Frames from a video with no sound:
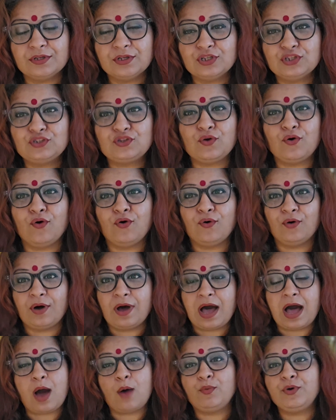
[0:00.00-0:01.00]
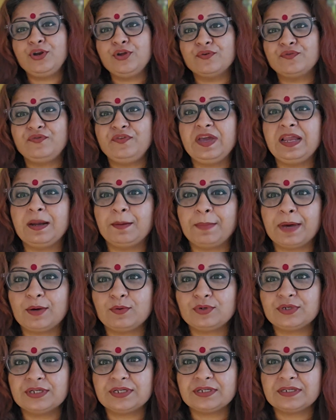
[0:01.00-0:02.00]
So how would you feel
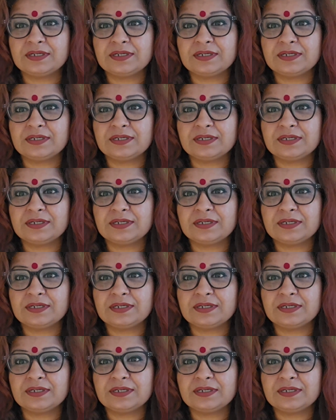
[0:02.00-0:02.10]
about it?